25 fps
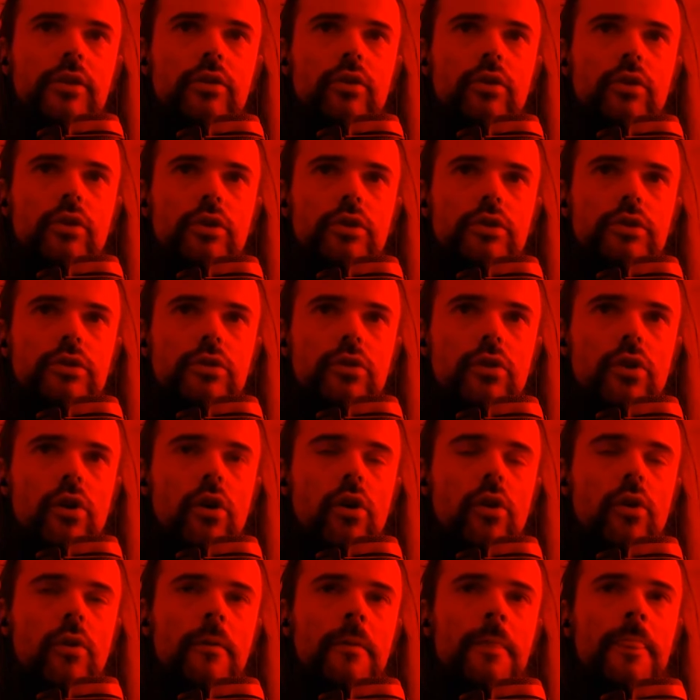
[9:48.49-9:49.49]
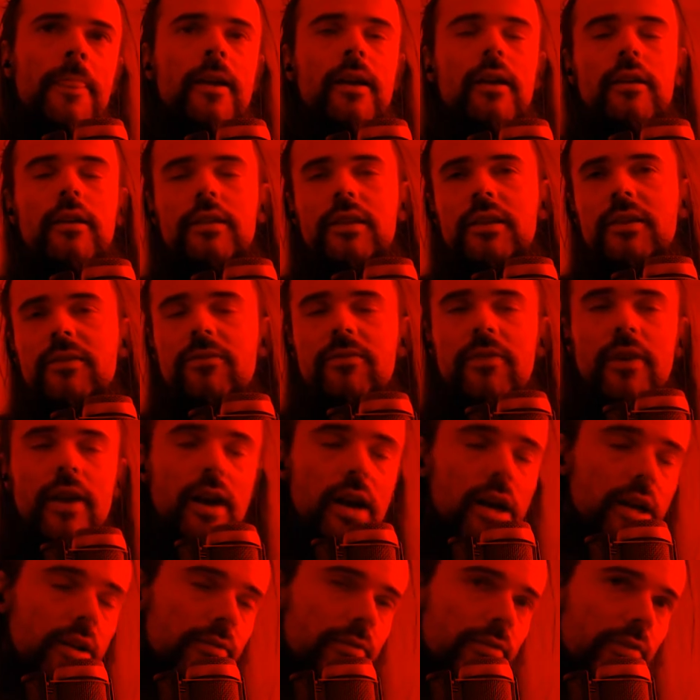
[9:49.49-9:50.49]
you're good to go. The
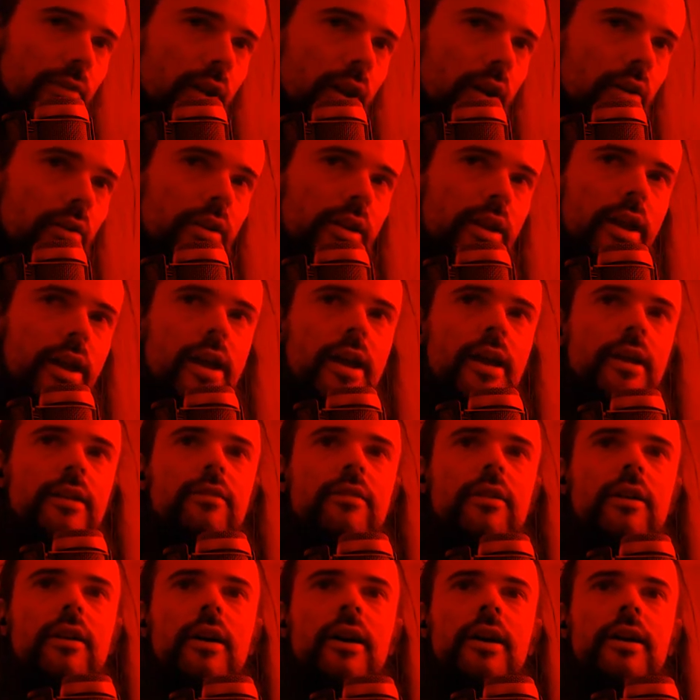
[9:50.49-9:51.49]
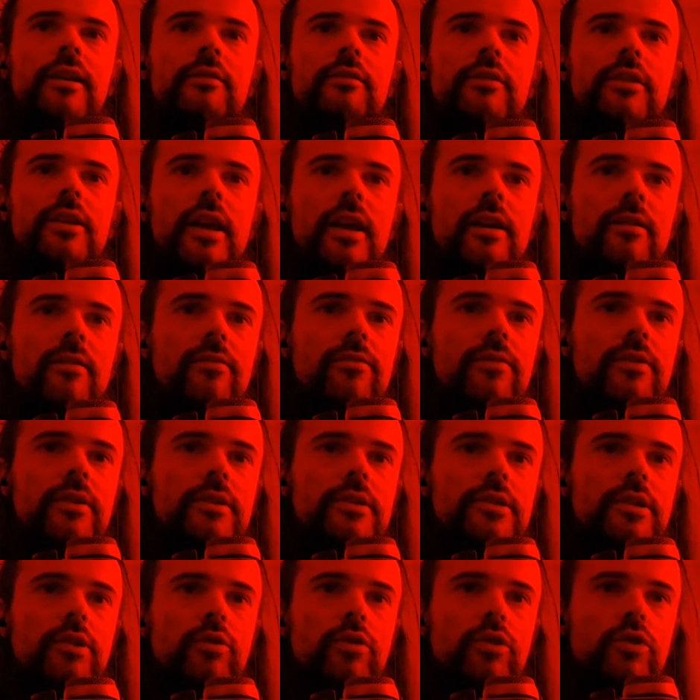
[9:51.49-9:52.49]
very end game
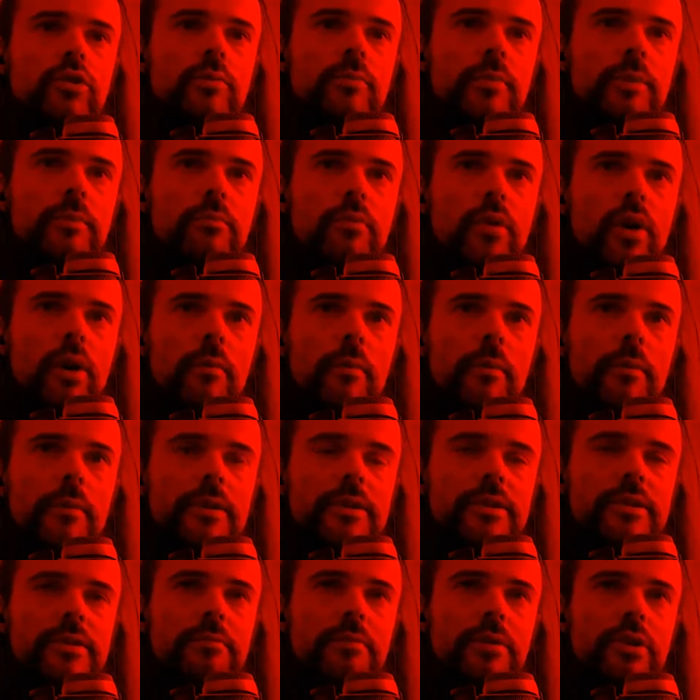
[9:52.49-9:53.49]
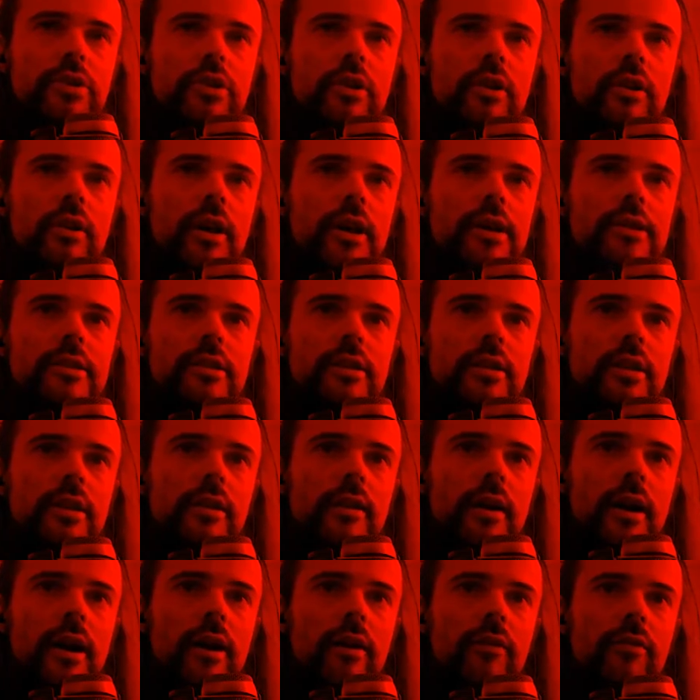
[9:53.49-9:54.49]
things you will be probably specializing
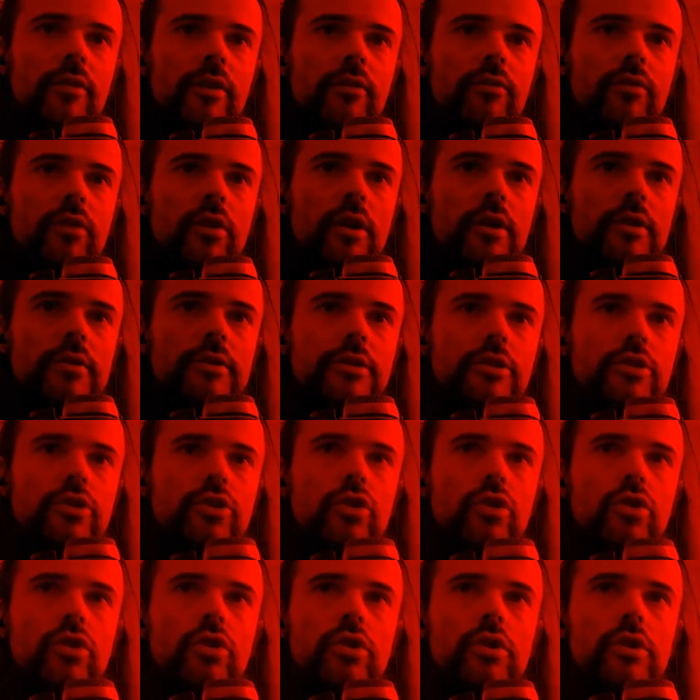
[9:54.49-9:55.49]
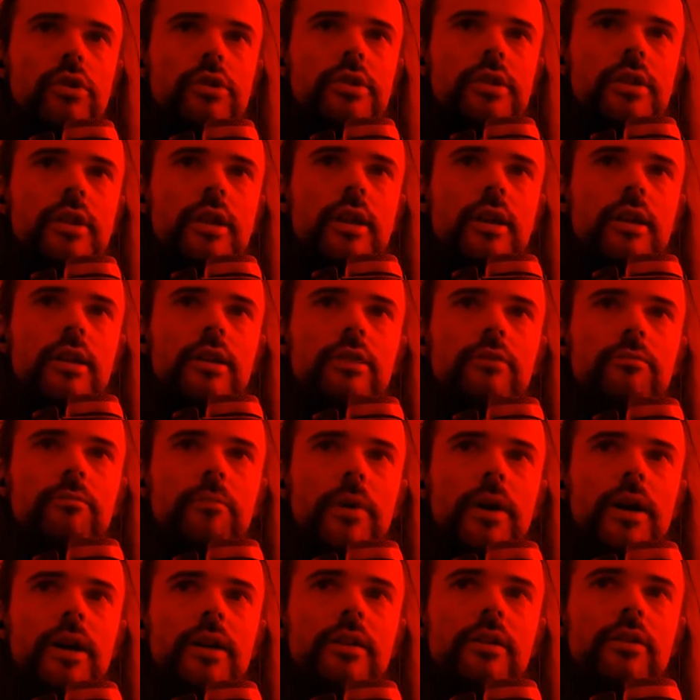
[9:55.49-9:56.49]
in are, of course, the jewels.
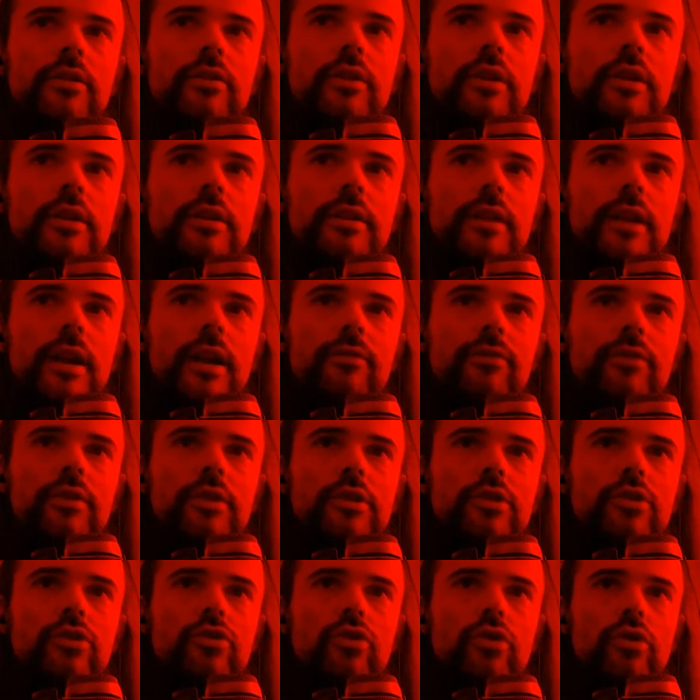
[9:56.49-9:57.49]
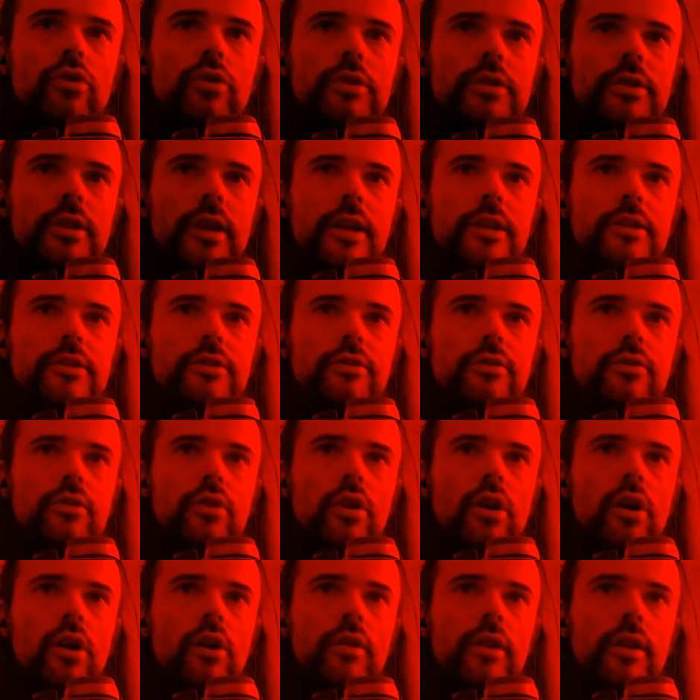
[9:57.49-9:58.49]
But you can get these jewels as you
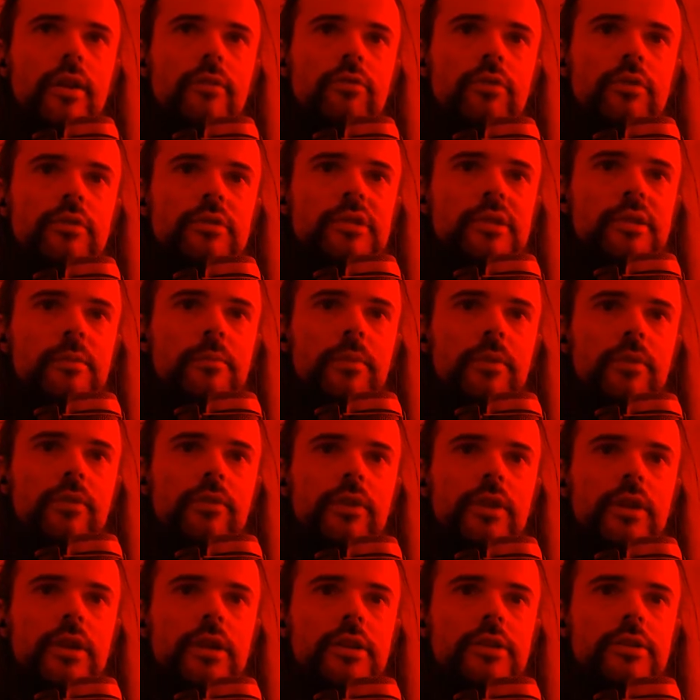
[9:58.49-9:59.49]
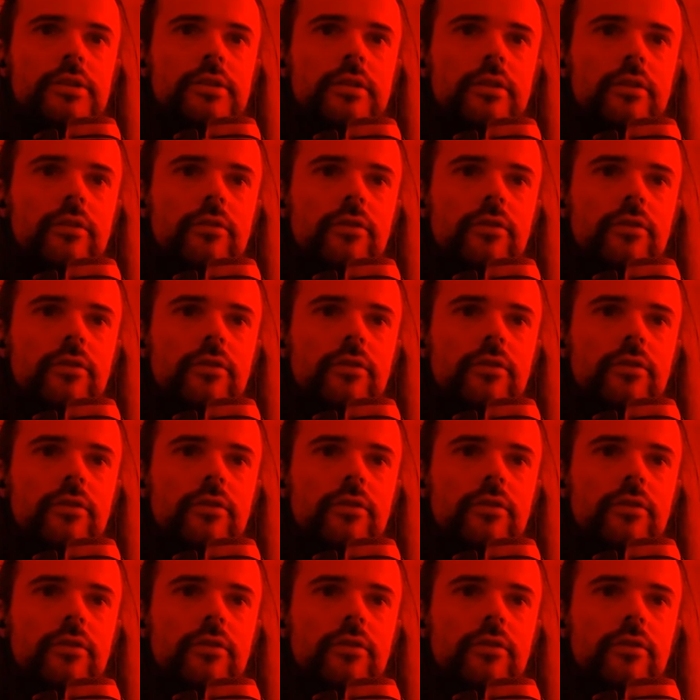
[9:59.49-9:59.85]
go, like for example this,